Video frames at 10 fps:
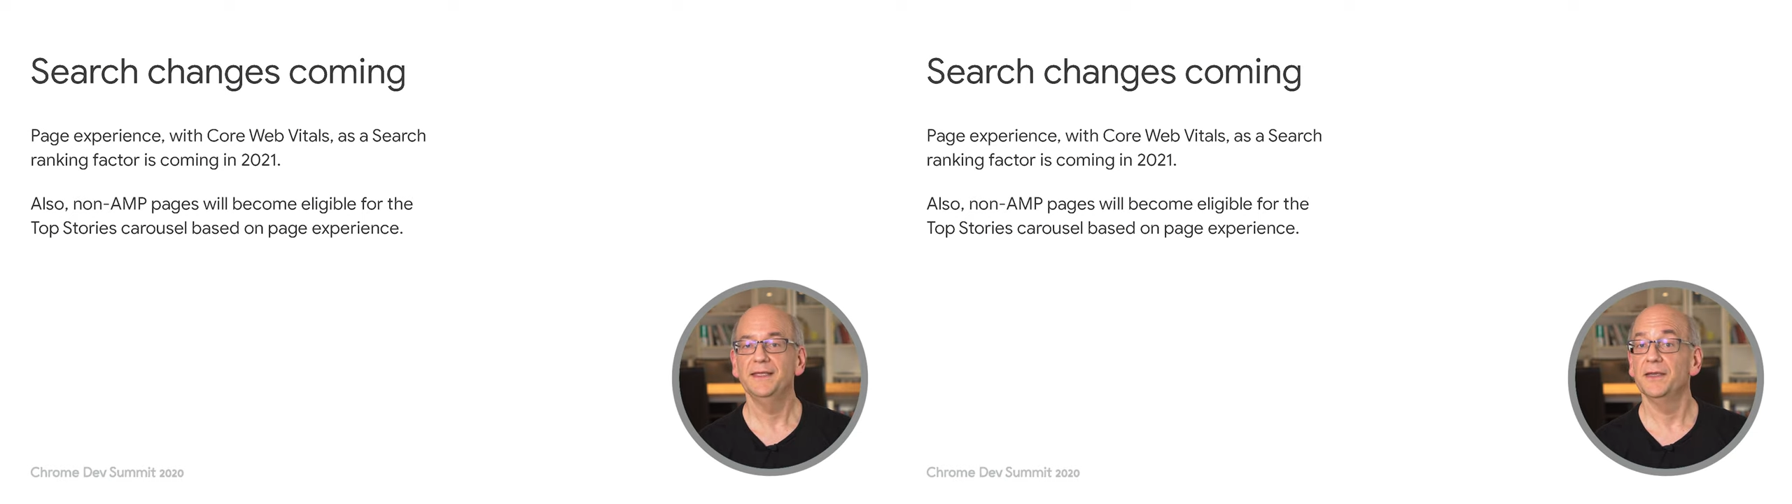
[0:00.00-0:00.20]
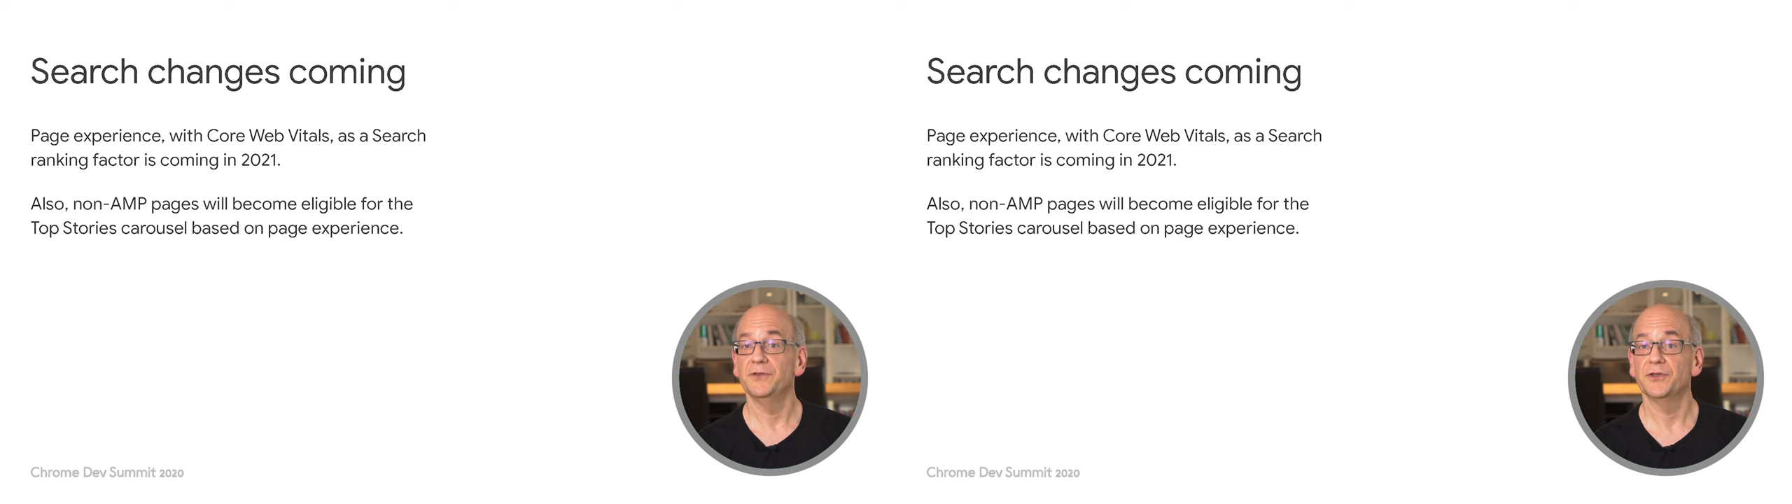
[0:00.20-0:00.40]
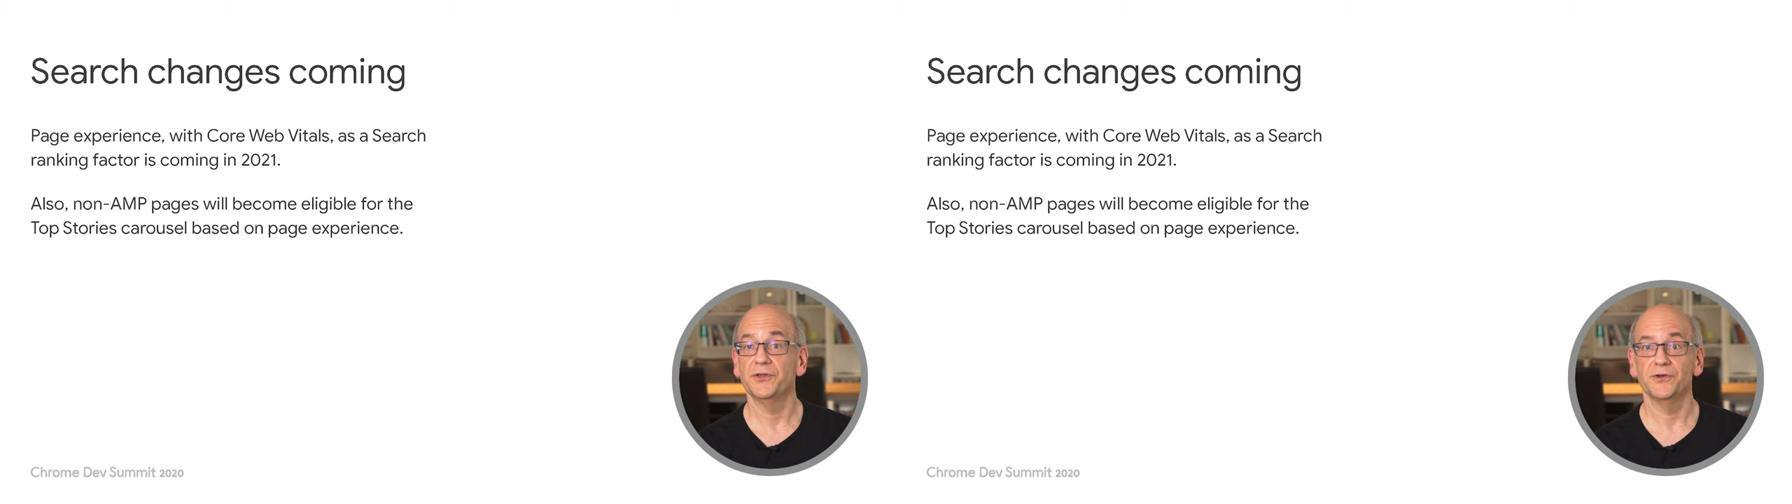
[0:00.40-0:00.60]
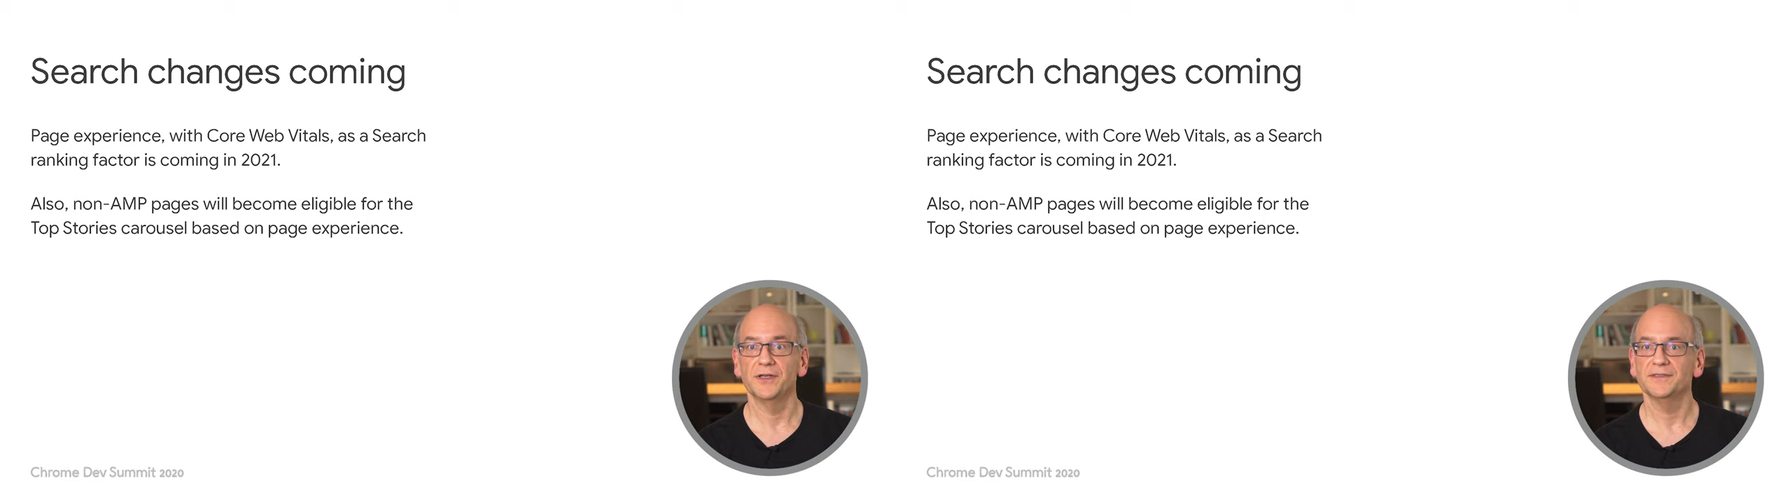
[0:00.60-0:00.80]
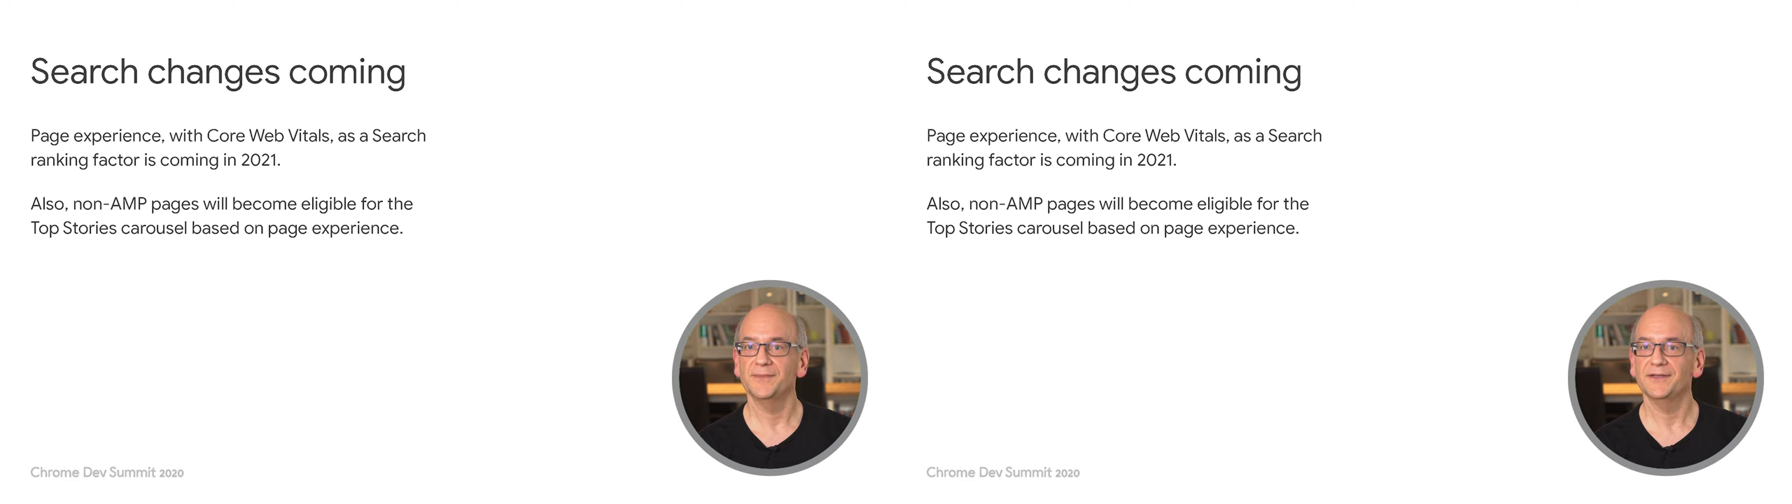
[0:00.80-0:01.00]
If you're
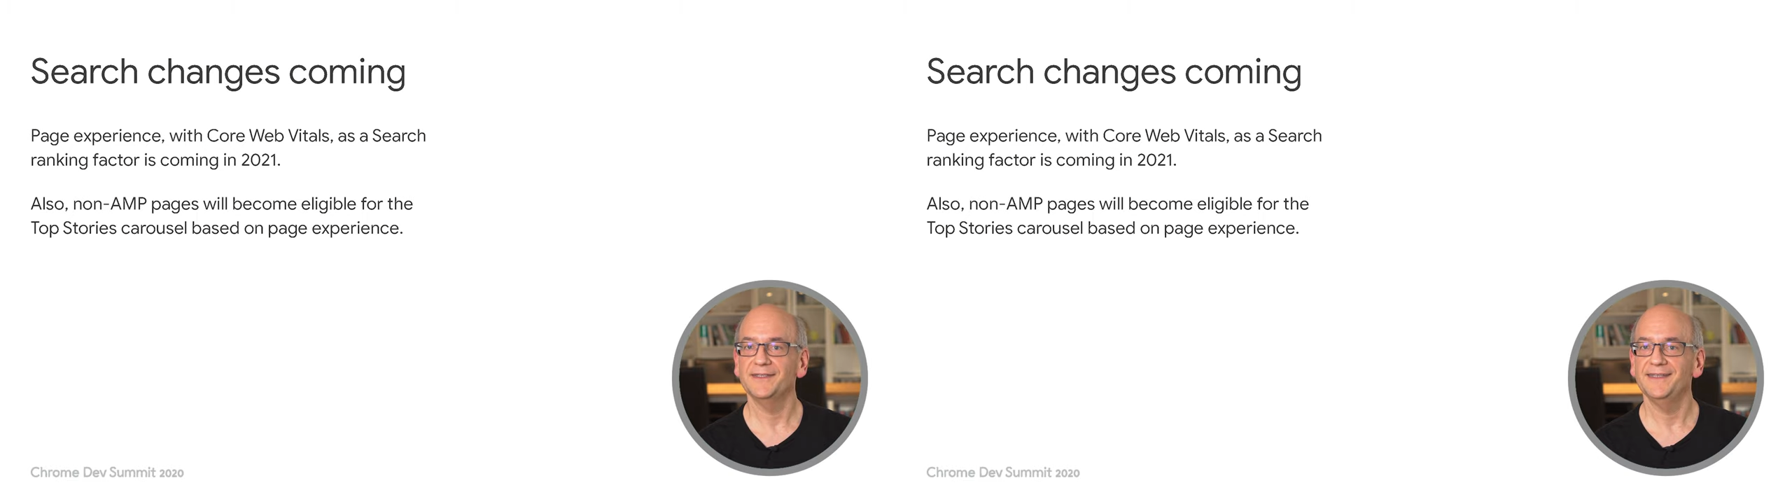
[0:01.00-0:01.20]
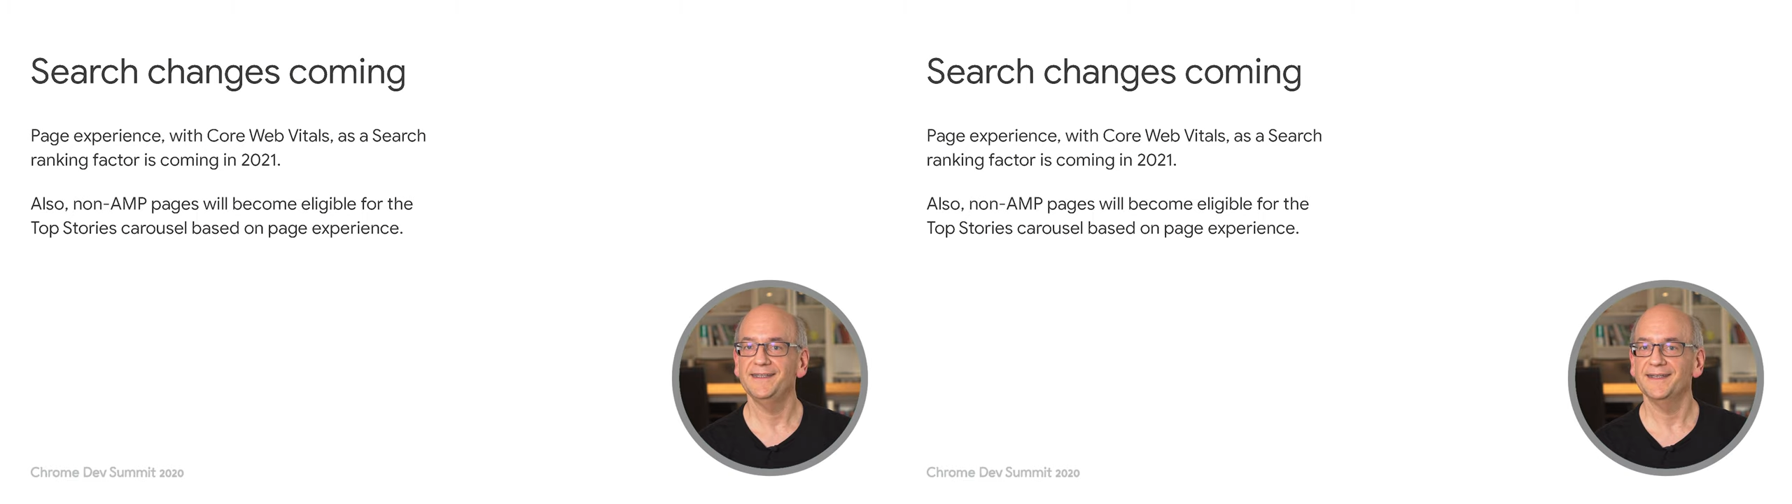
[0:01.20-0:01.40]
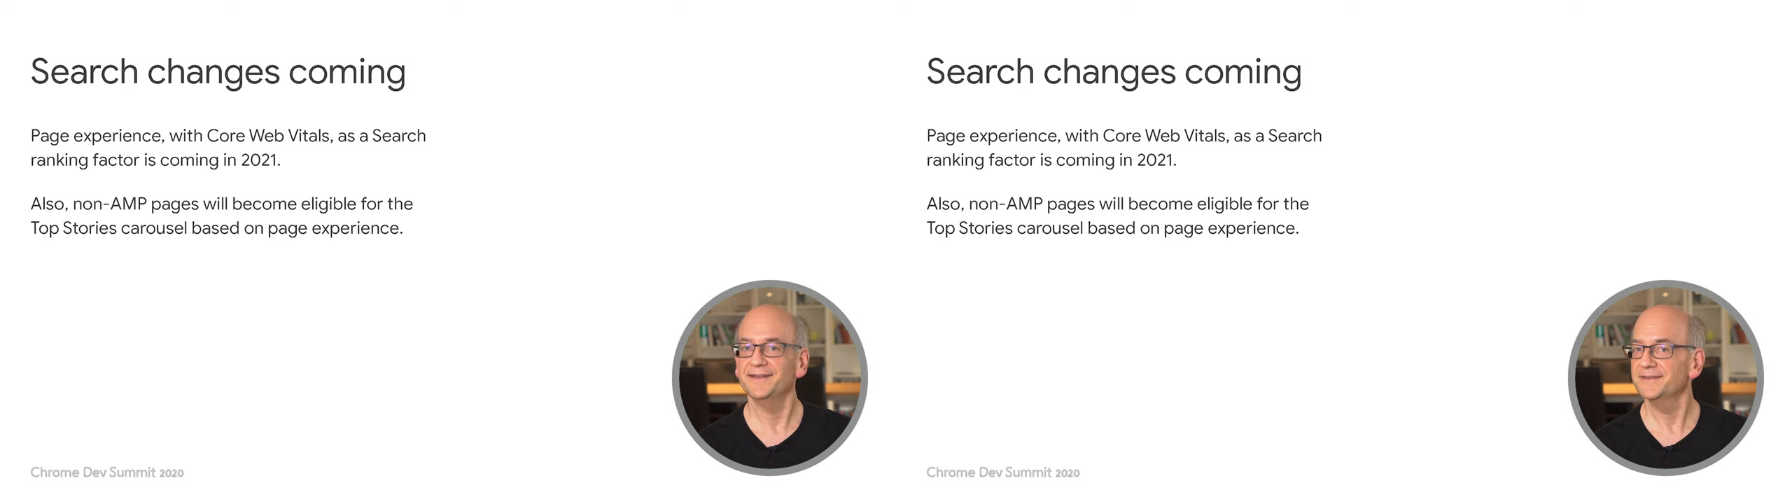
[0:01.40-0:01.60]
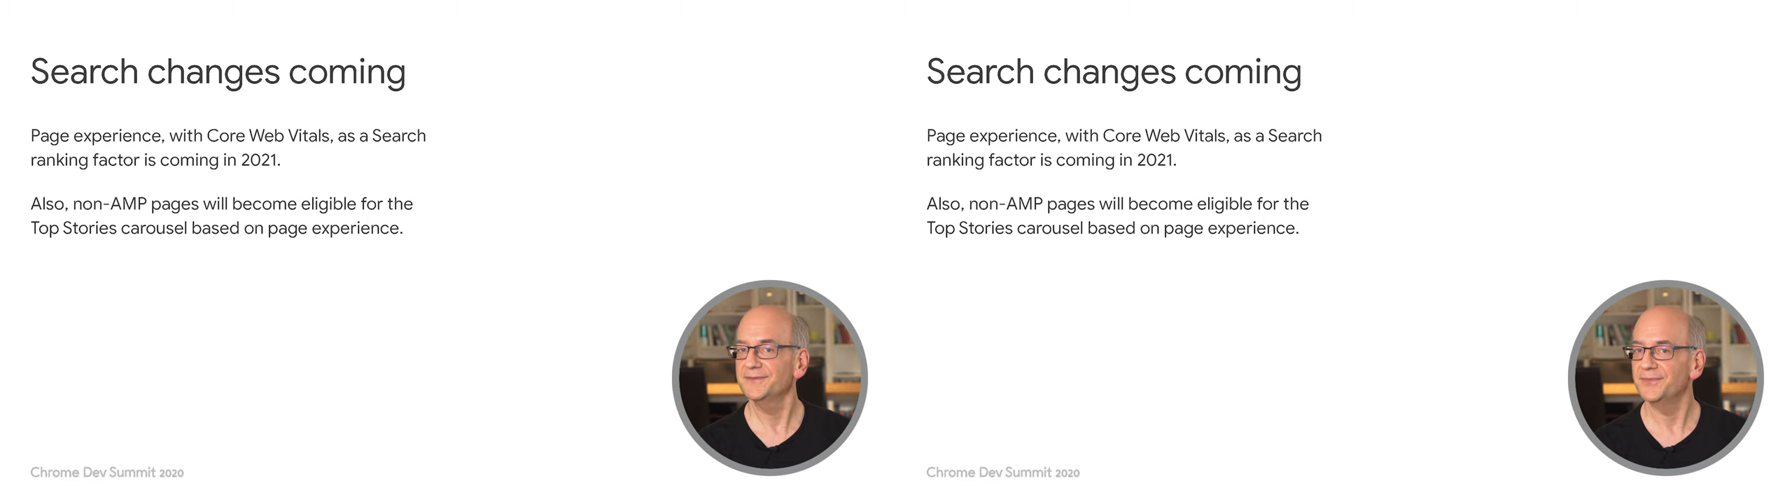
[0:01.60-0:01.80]
curious about the details,